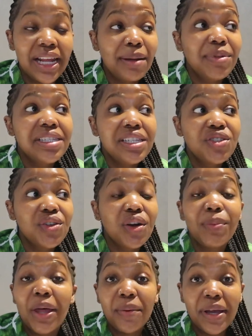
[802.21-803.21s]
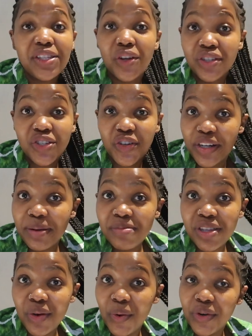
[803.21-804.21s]
And I'm listening to by the way, it's on
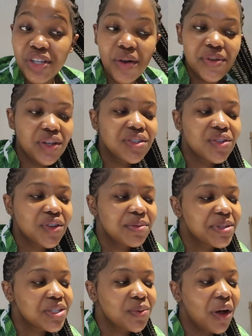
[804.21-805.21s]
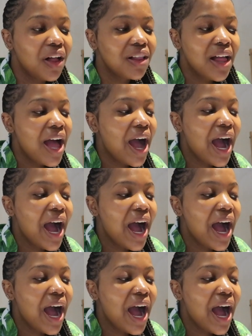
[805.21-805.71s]
Scribd. The audio is on Scribd as well.